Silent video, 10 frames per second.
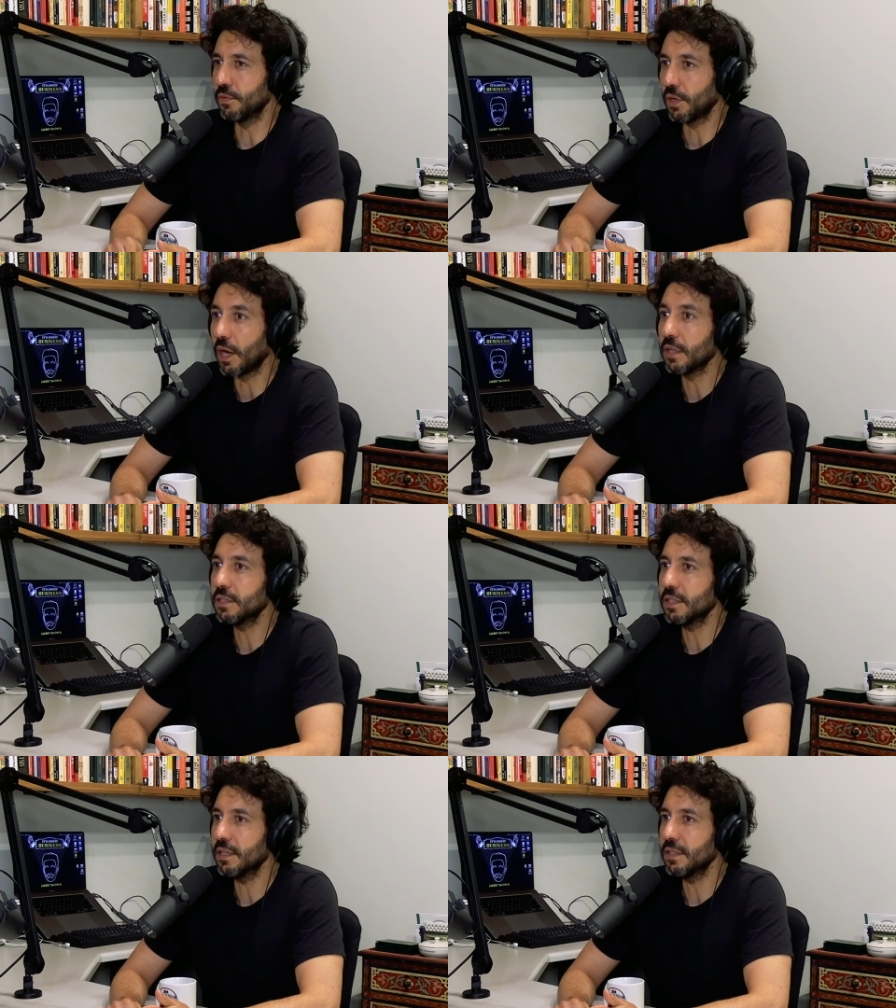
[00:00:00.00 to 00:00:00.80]
through
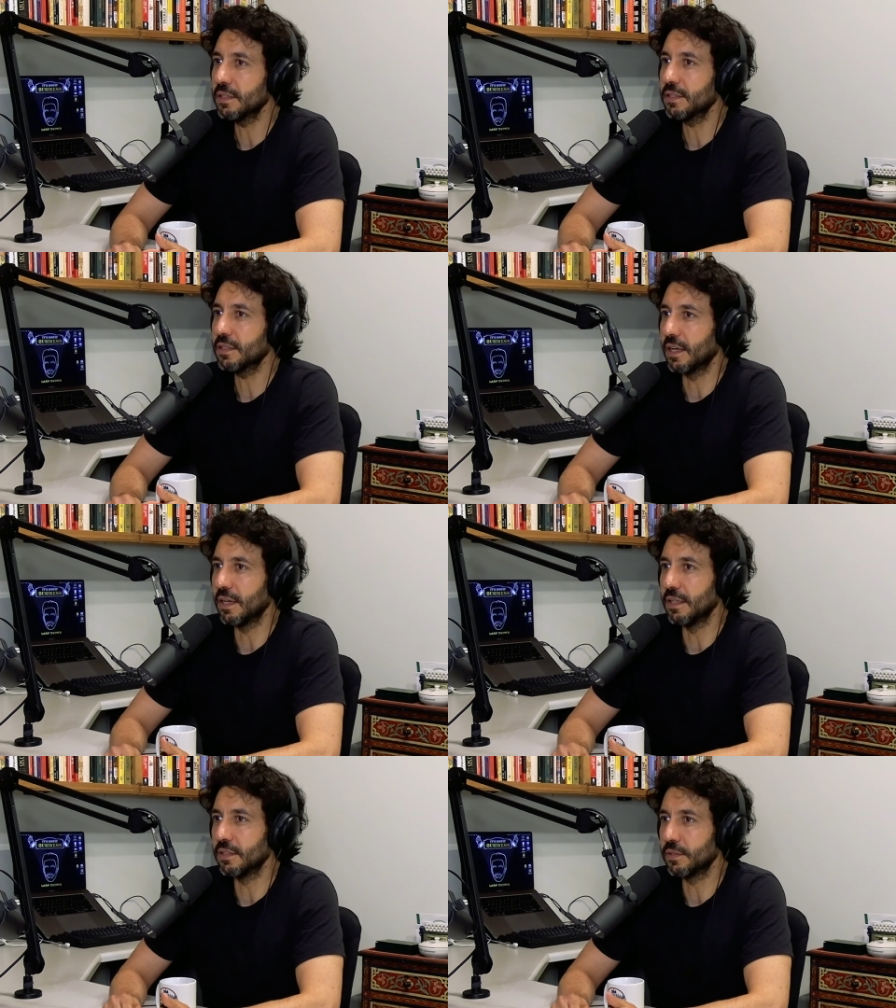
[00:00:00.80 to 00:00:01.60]
college gigs
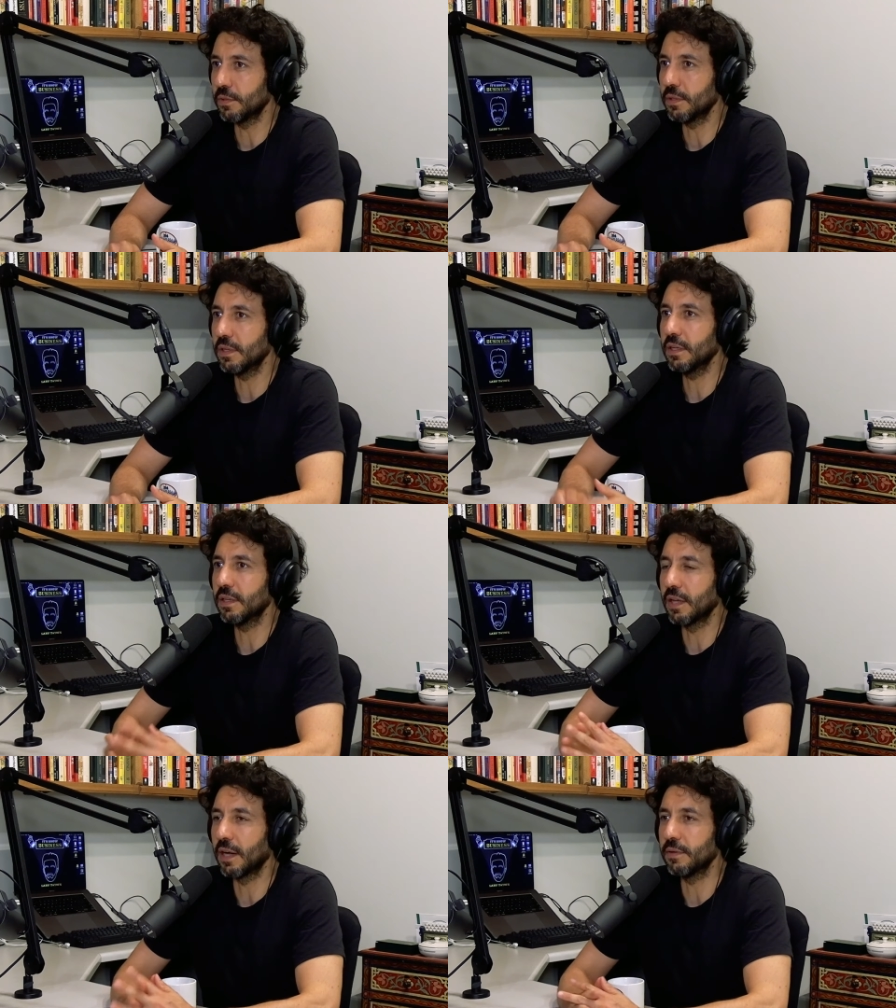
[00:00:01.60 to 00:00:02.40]
and
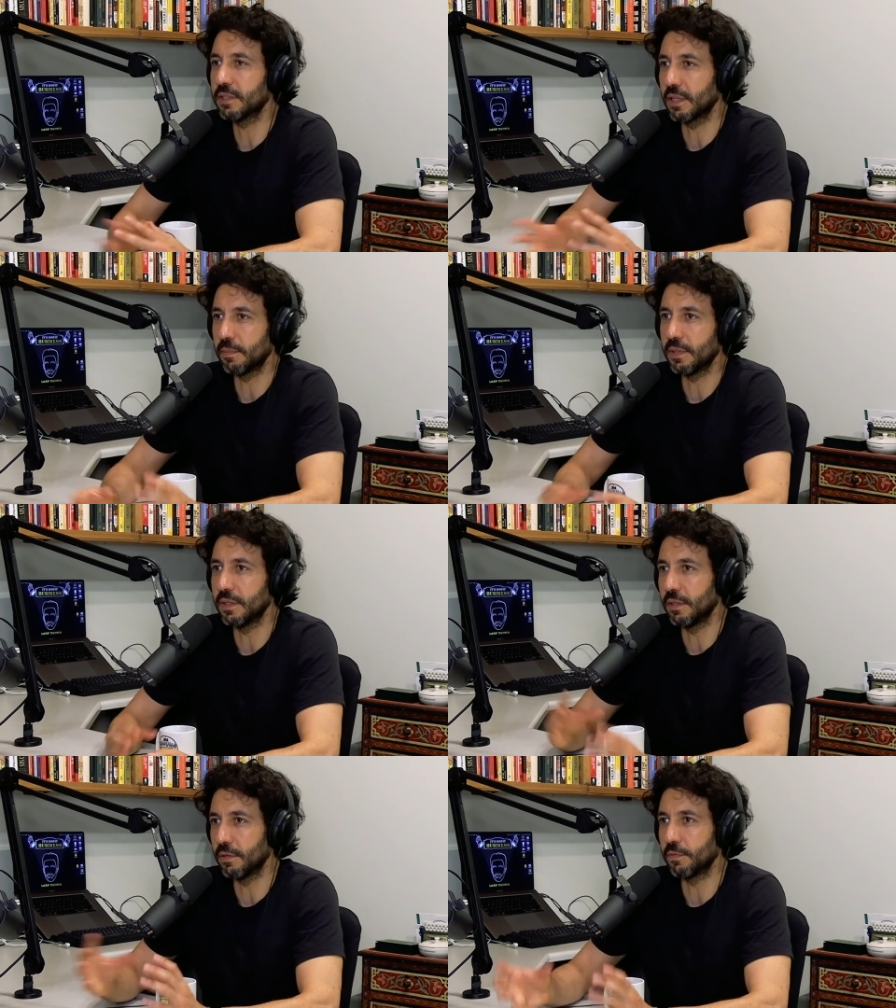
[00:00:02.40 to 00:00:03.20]
touring? And how has that
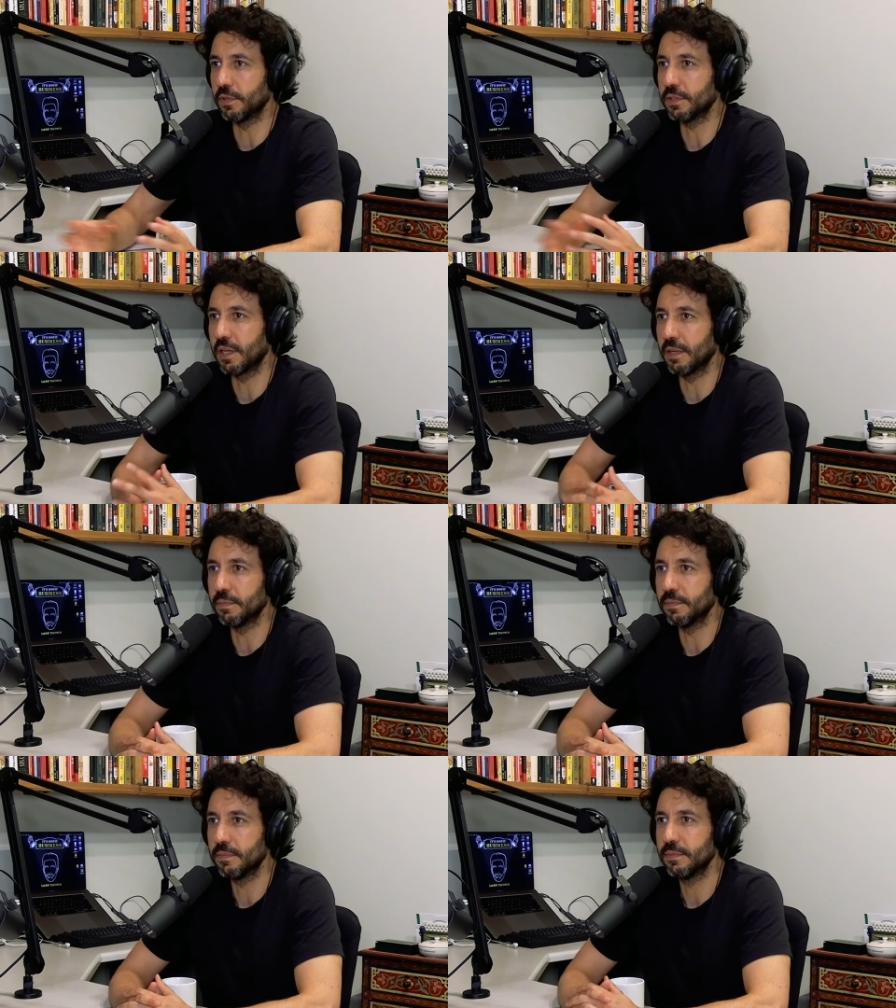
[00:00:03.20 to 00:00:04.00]
been your full time?